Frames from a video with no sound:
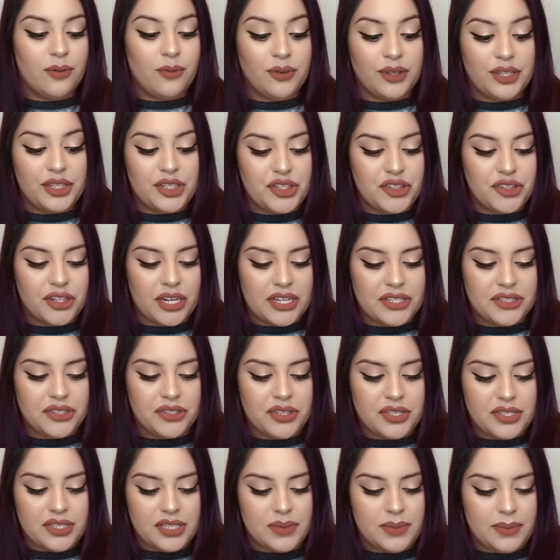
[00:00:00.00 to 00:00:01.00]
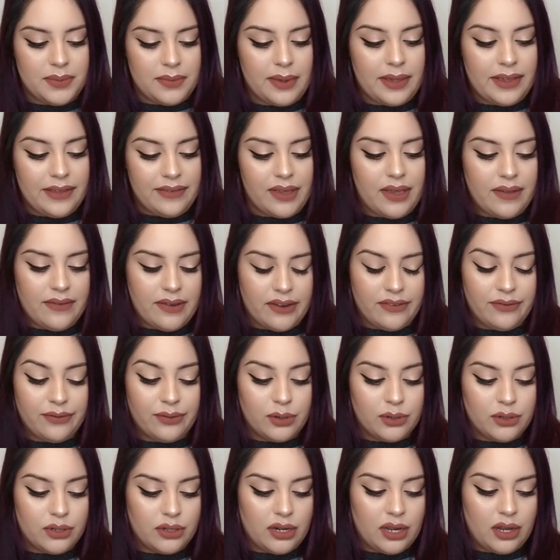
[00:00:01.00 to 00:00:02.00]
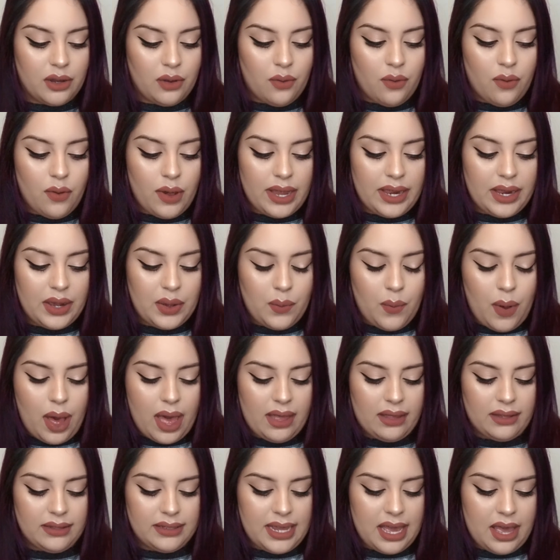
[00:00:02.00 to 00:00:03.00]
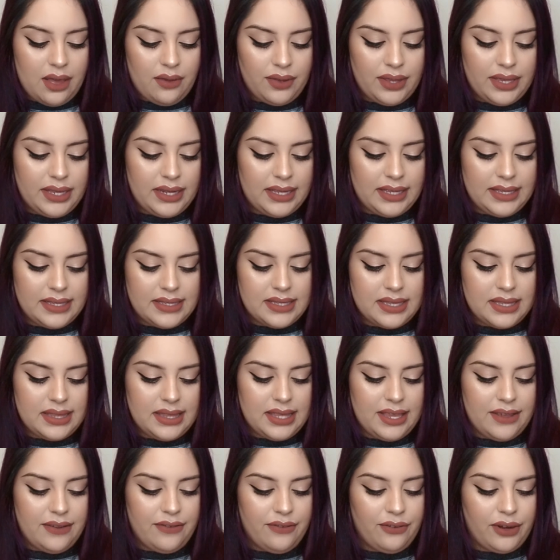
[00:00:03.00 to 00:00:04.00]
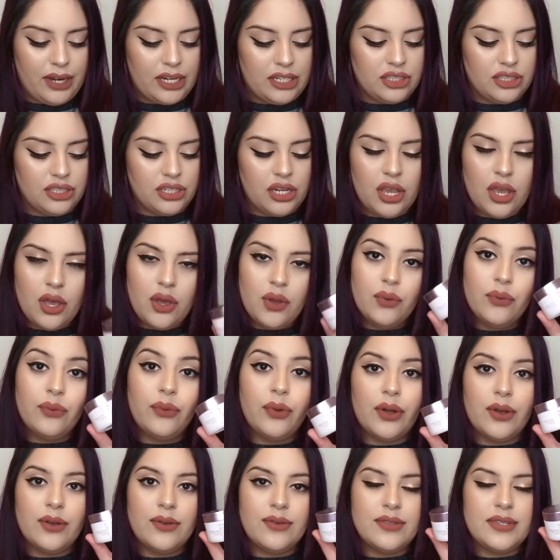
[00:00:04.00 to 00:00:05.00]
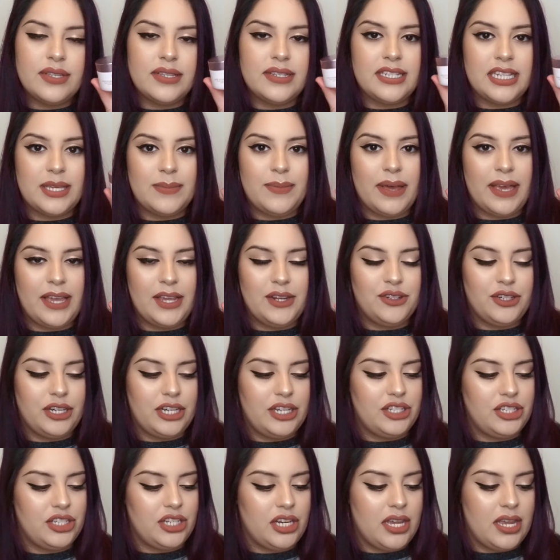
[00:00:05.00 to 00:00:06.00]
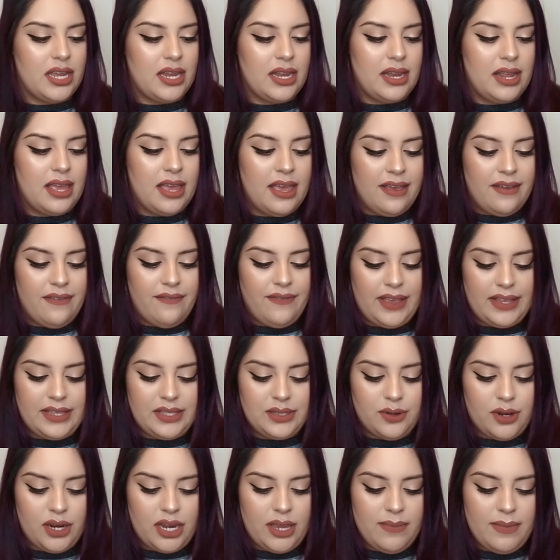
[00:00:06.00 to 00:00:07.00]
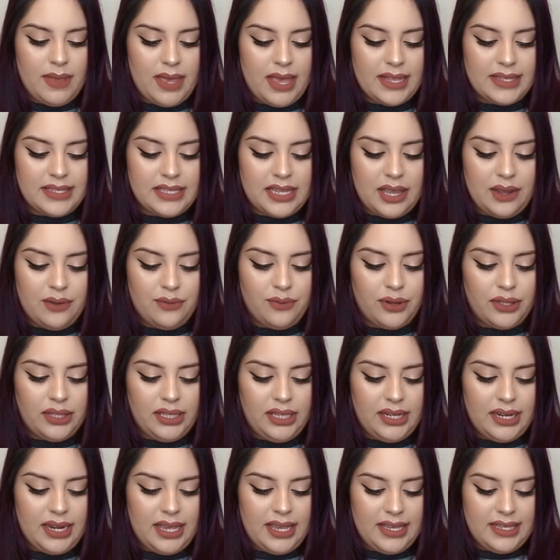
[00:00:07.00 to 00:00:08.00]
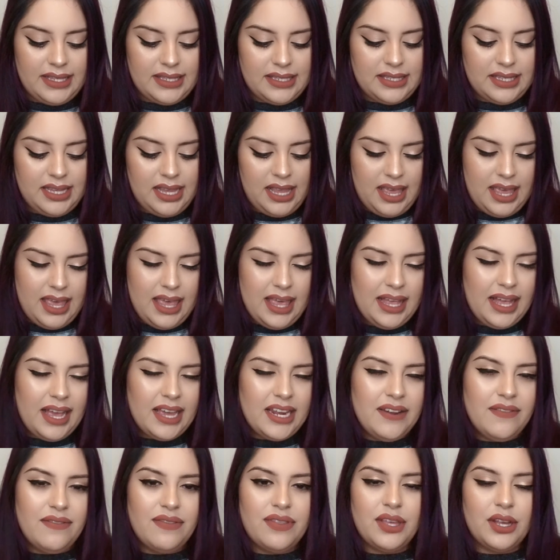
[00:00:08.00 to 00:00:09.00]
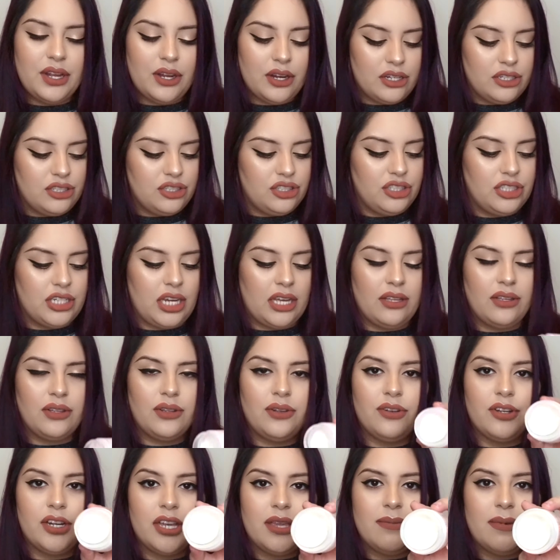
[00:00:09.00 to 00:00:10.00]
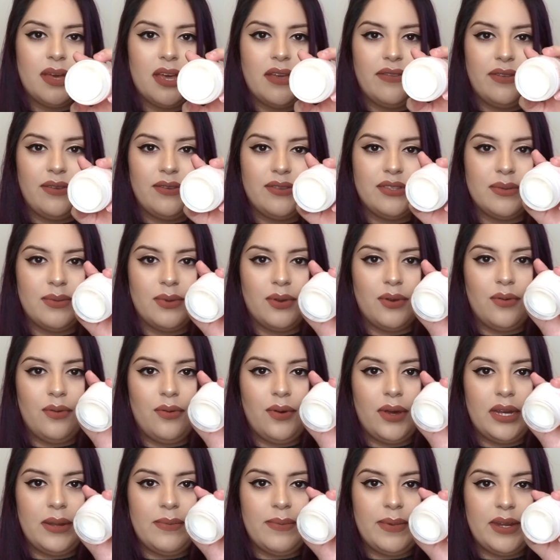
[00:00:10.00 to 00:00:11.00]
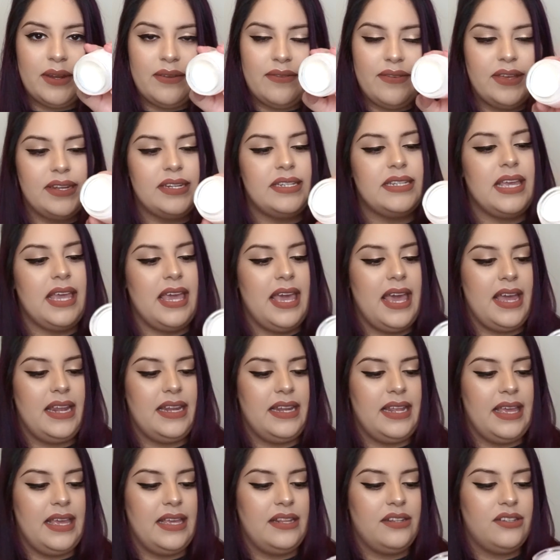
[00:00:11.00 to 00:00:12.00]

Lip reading: moisturizer, this has been my favorite for quite a while now. It is the Fresh Rose Deep Hydration Face Cream. It's a really nice, kind of thicker gel cream. I've used quite a bit of it, and